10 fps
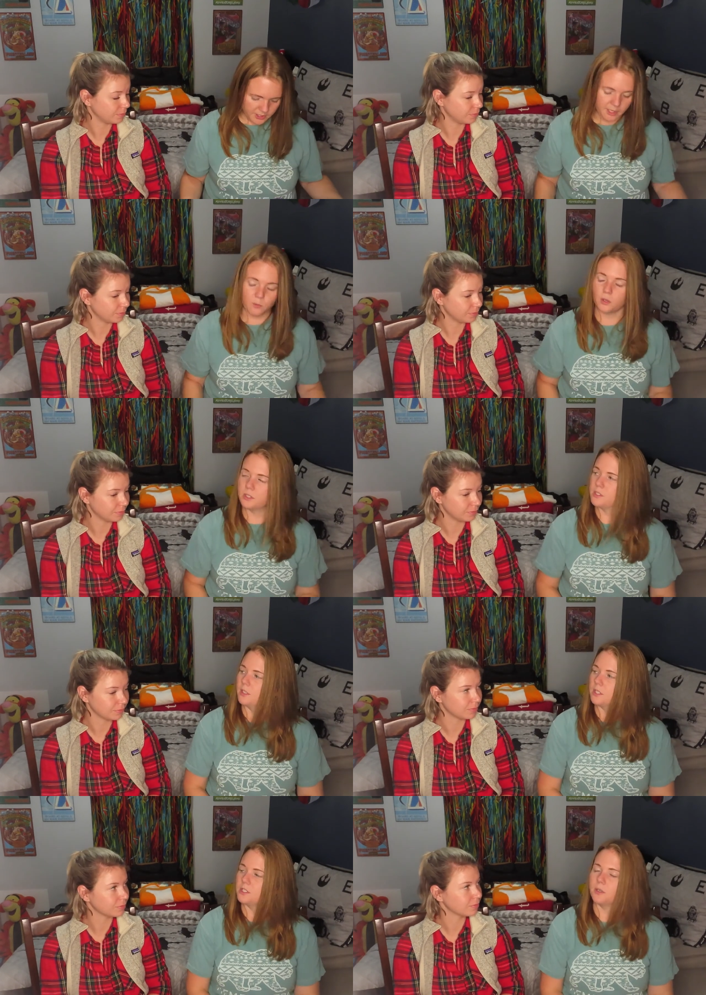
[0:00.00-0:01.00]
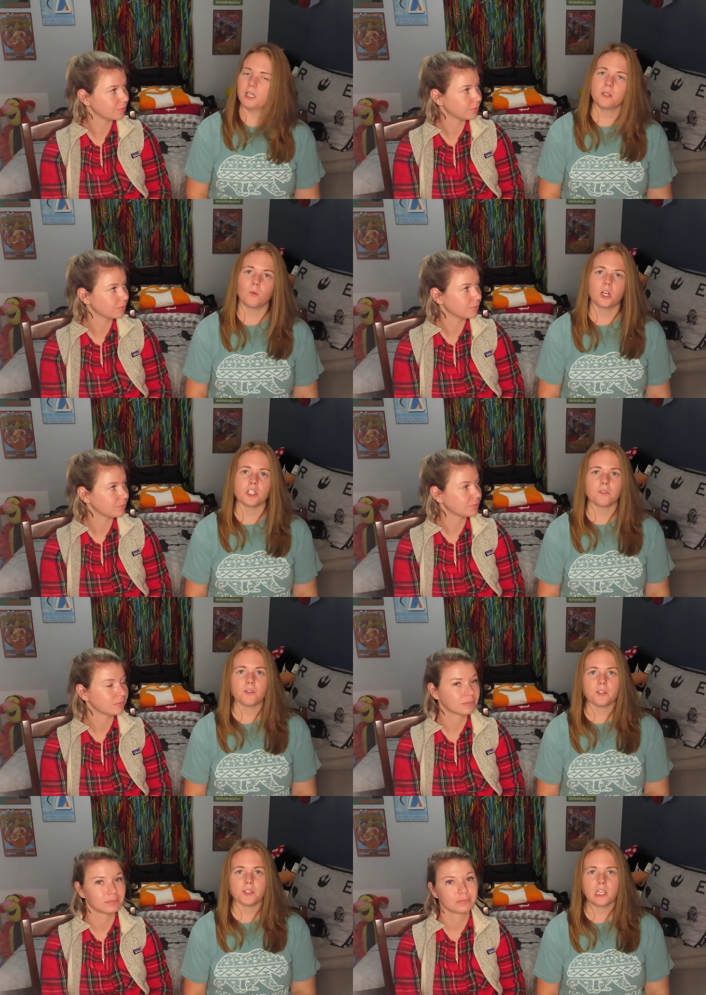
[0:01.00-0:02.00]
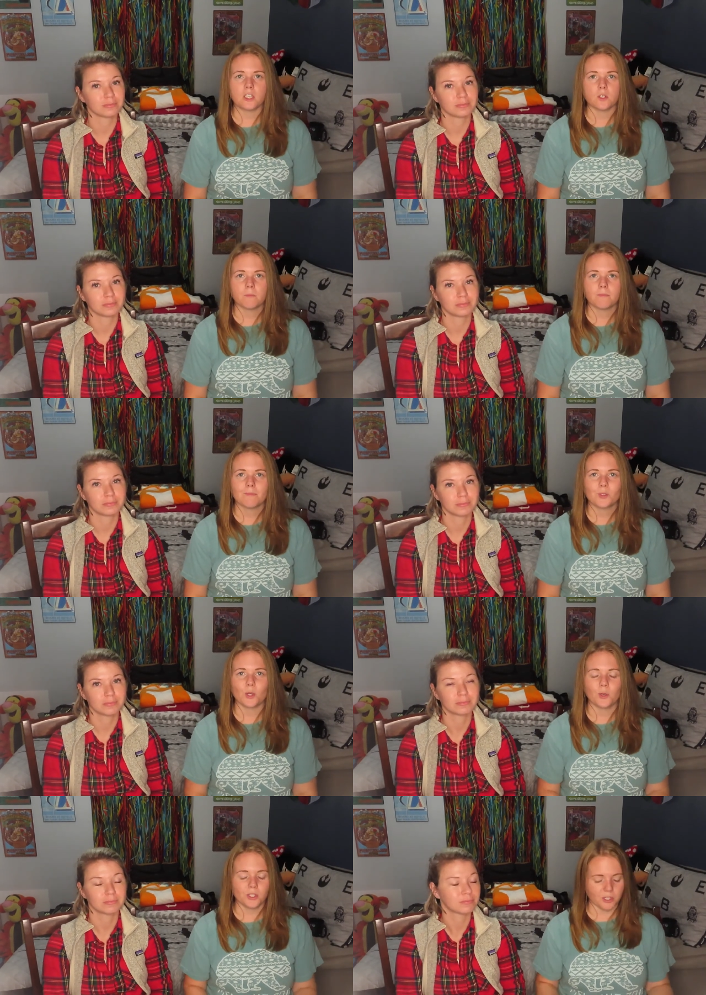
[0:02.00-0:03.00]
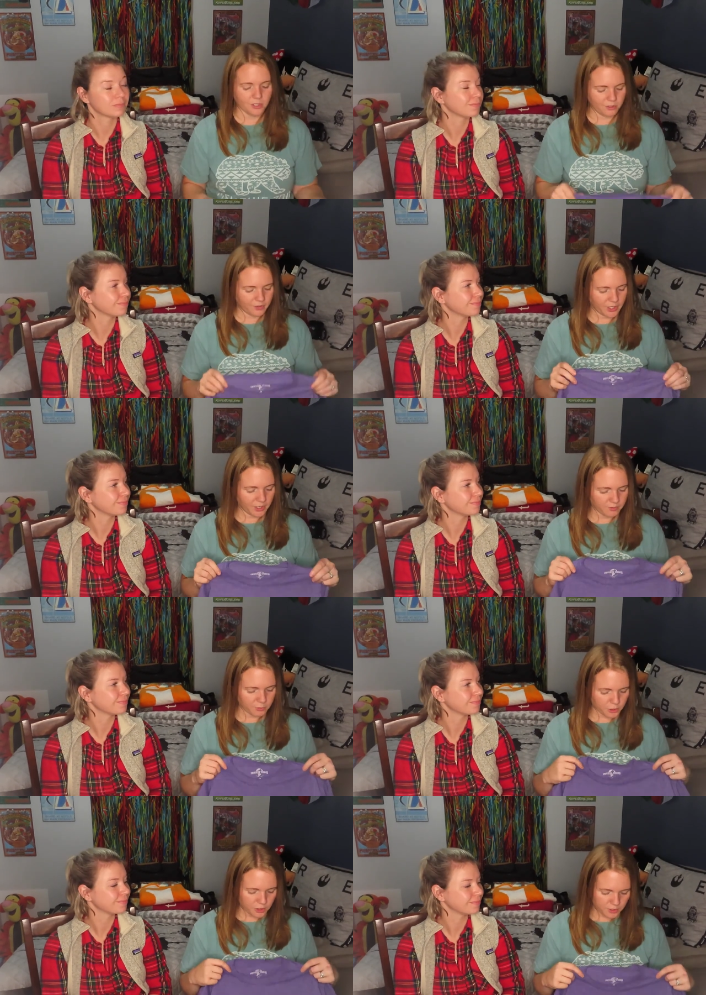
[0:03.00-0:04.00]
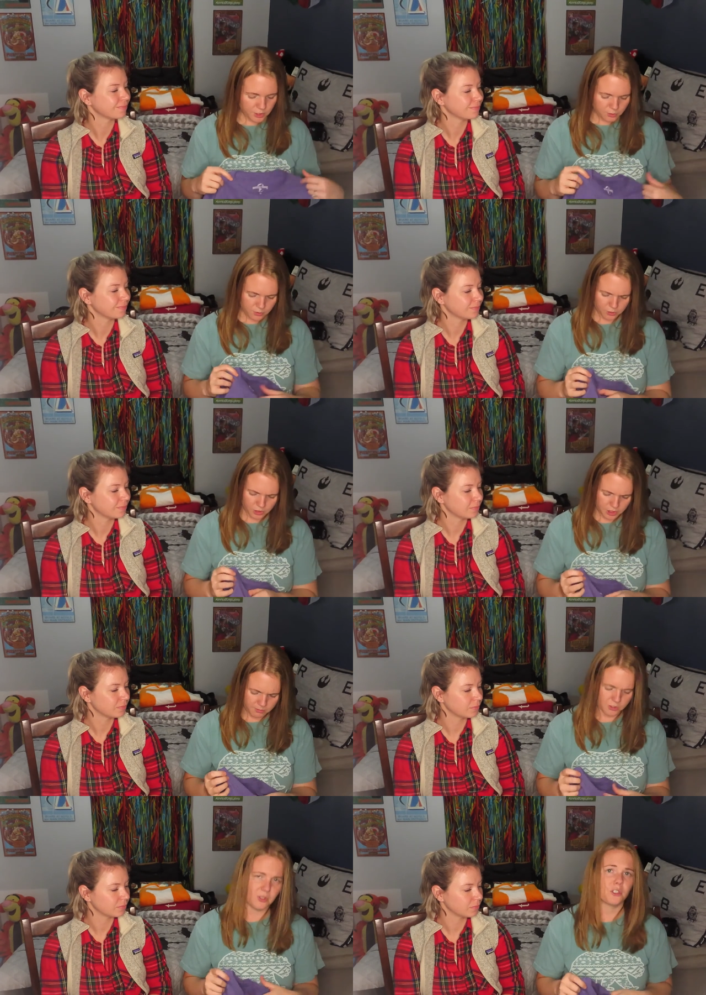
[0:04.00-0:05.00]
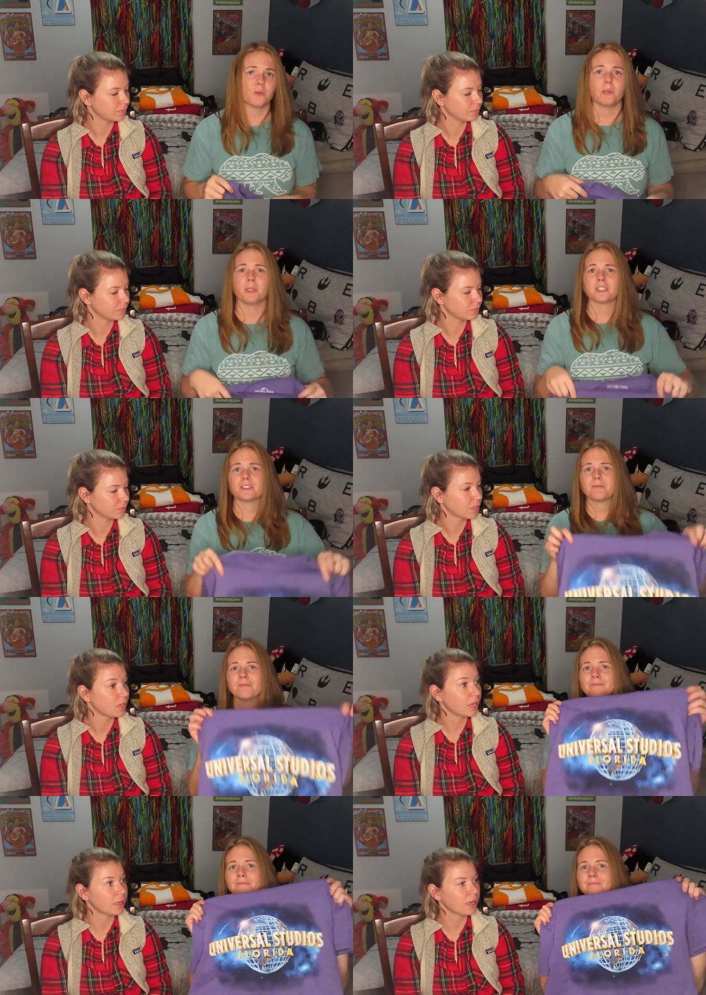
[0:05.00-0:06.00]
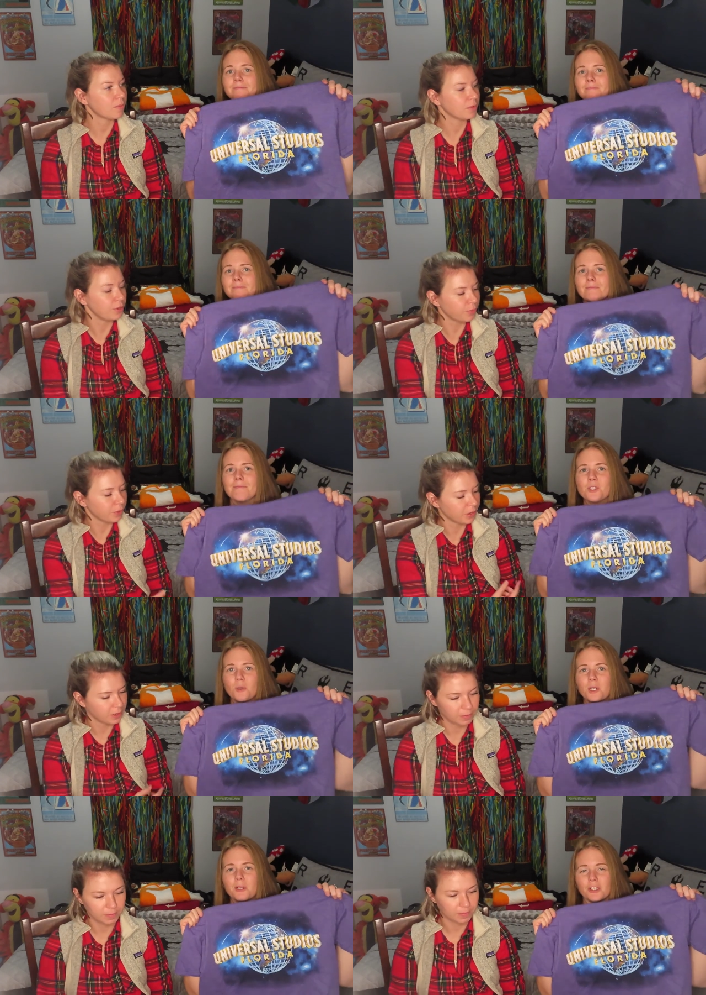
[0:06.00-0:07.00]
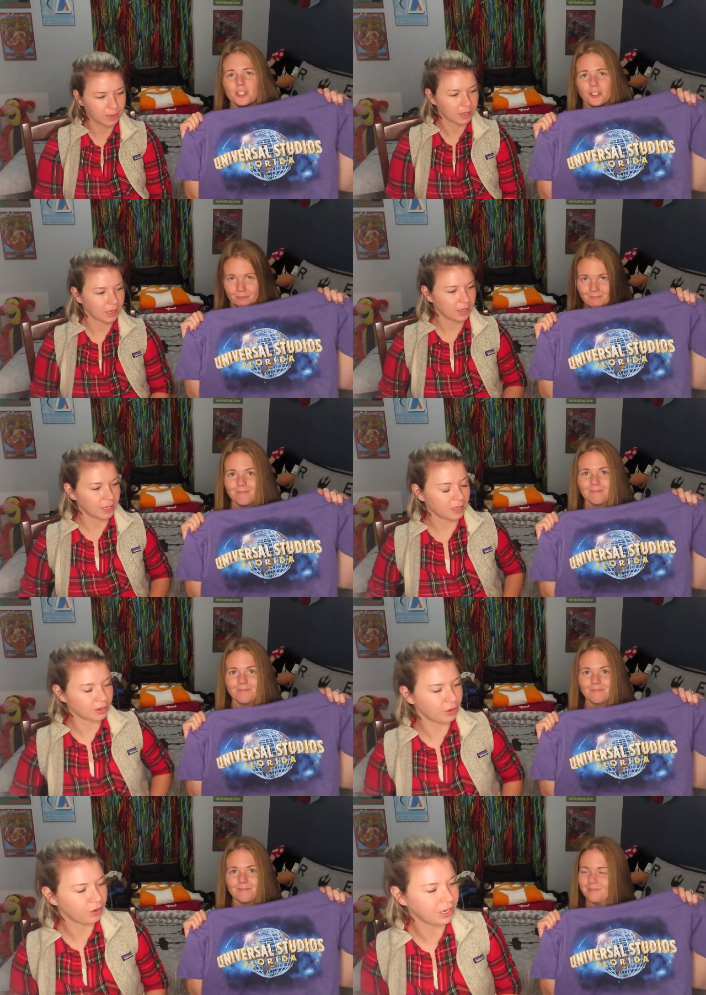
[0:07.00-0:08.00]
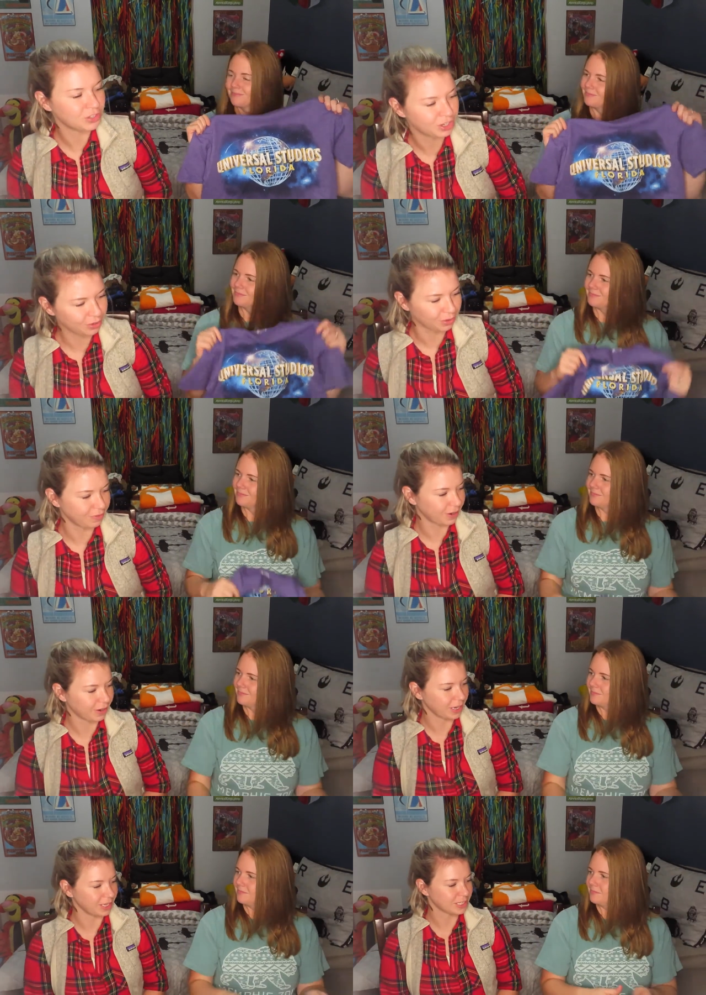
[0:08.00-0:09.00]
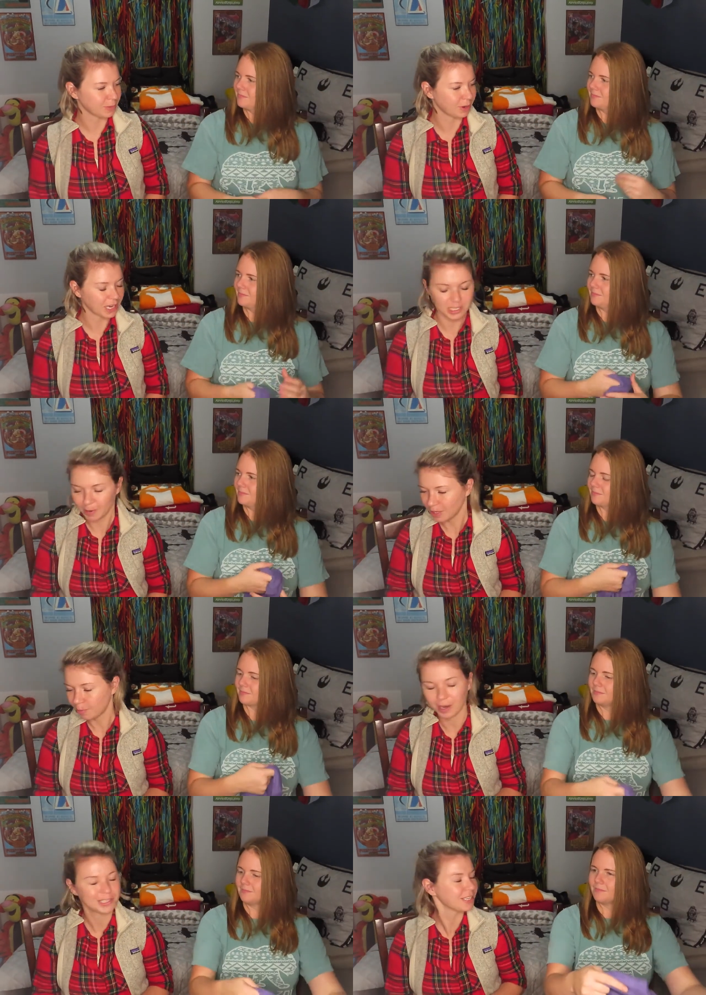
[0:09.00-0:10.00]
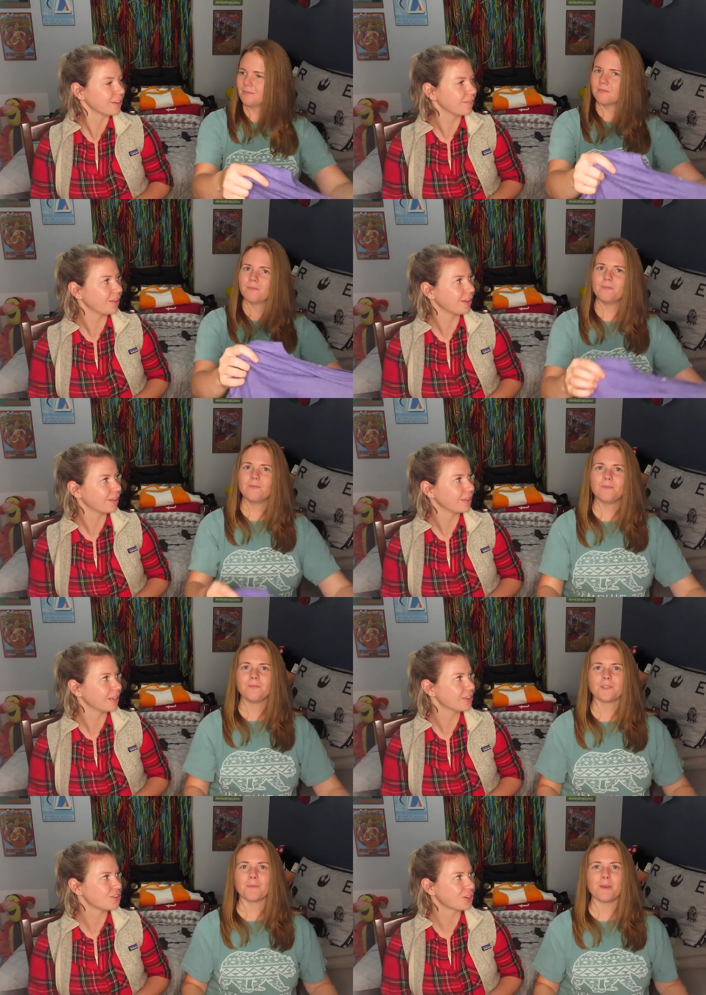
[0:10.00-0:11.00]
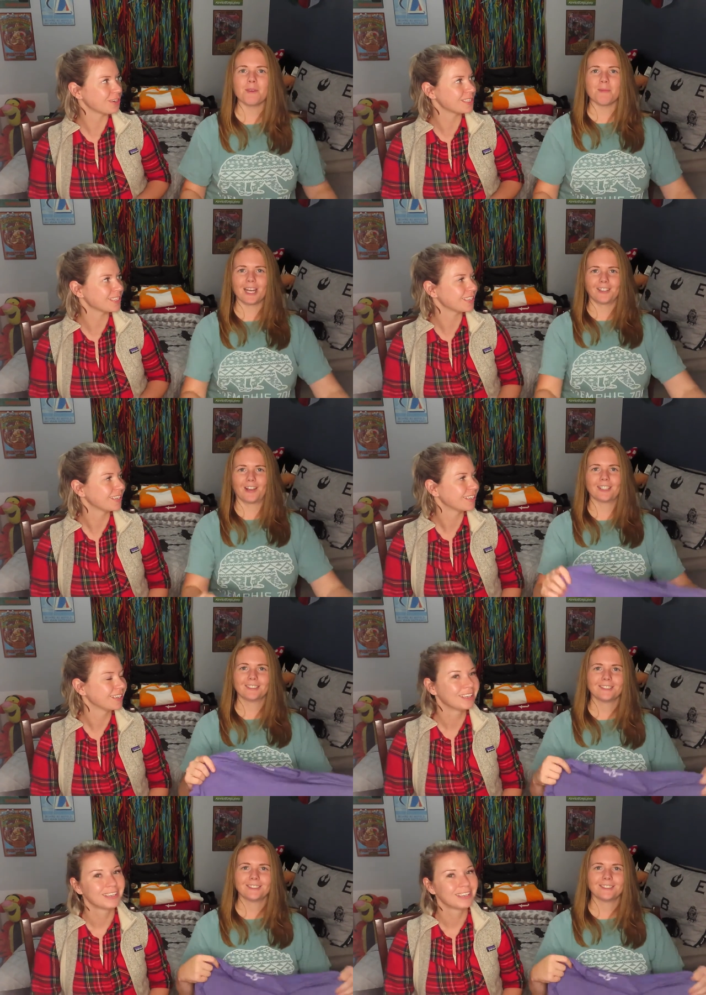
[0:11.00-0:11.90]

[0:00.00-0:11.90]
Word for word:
Speaker 1: to say. I've worn this a lot too. I had to wash it for this occasion. So it's also a very comfortable shirt. And this was really cheap. This is only 20 bucks.
Speaker 2: Yeah, that you were 20 buck shirt. I think oh, in general very surprised by the pricing of a lot of the
Speaker 1: It shirts. made me buy a lot.